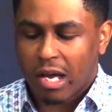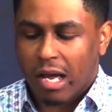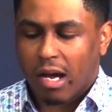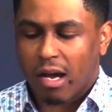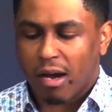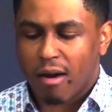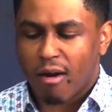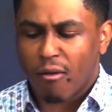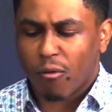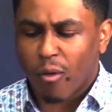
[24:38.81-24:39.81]

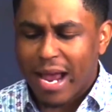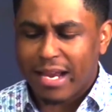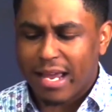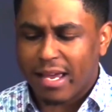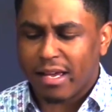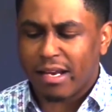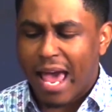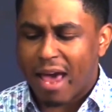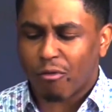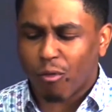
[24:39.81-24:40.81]
uh, right in
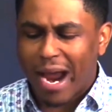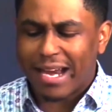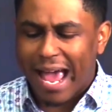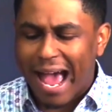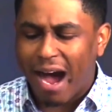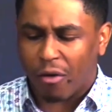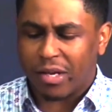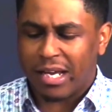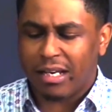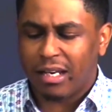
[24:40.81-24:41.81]
and right out.
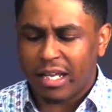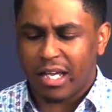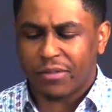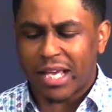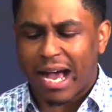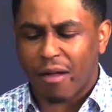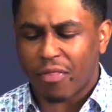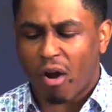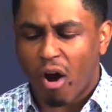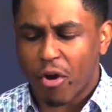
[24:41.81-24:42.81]
He leaves out
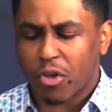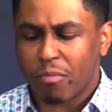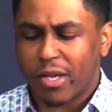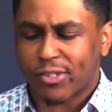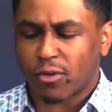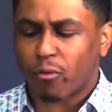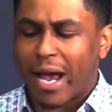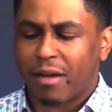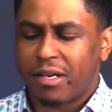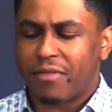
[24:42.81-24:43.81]
the argument
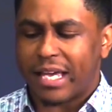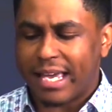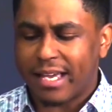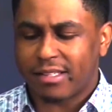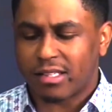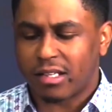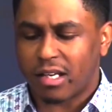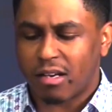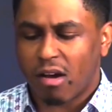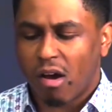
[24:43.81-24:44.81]
surrounding the
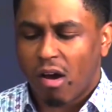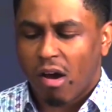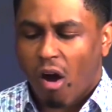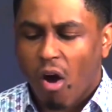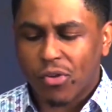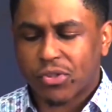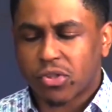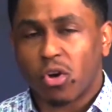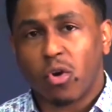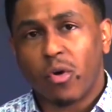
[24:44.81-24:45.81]
incident
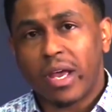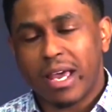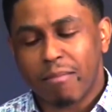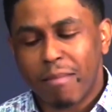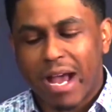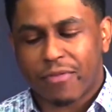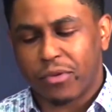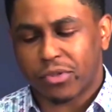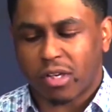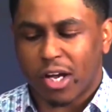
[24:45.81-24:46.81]
also, in
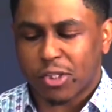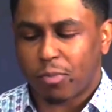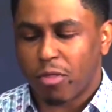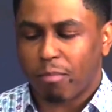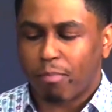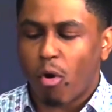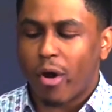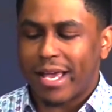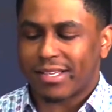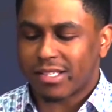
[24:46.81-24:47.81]
Matthew's gospel, the
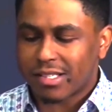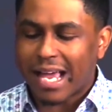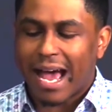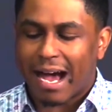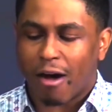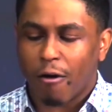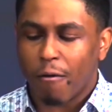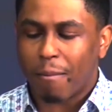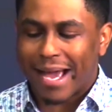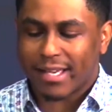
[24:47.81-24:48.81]
boy is
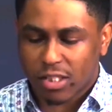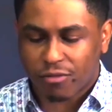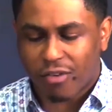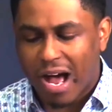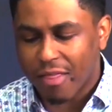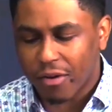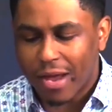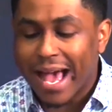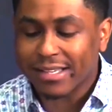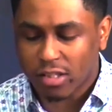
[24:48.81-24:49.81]
styled by his father
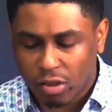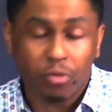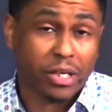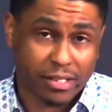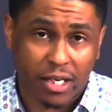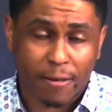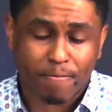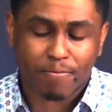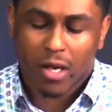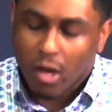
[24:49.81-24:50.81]
as a lunatic.
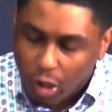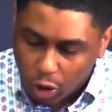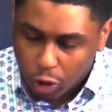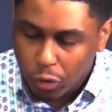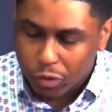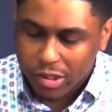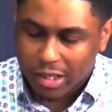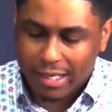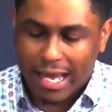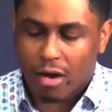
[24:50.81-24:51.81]
Luke's
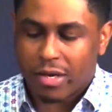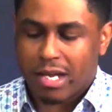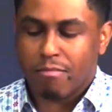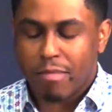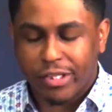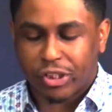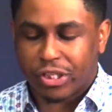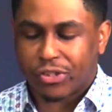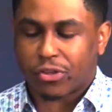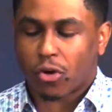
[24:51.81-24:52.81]
account, he
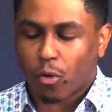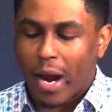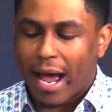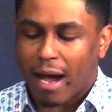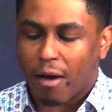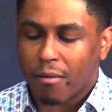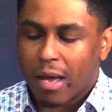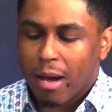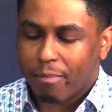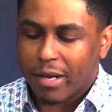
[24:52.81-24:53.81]
mentions the crowd,
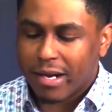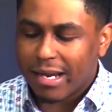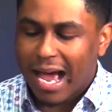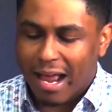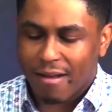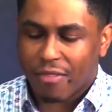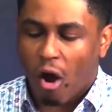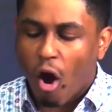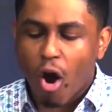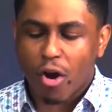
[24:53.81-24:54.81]
but not the
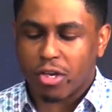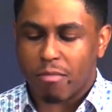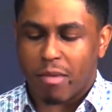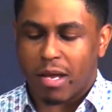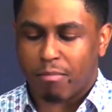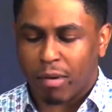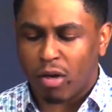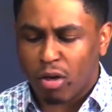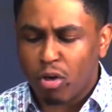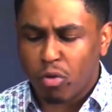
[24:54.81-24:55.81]
argument. But
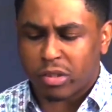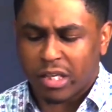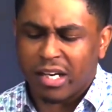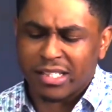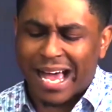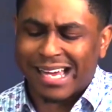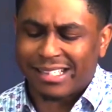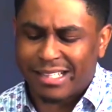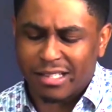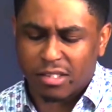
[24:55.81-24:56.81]
Luke does
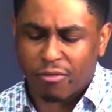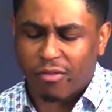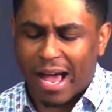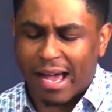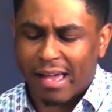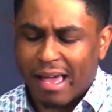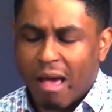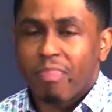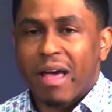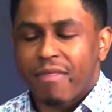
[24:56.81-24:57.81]
identify
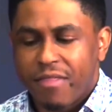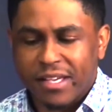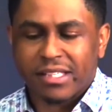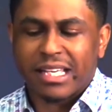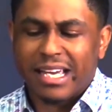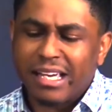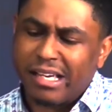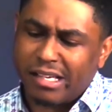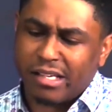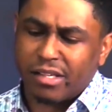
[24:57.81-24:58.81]
that this
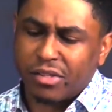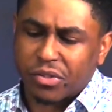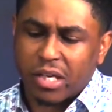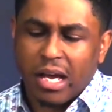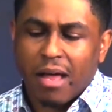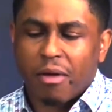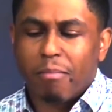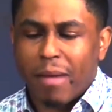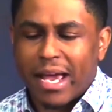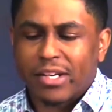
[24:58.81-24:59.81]
is the
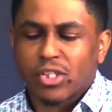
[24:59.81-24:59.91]
man's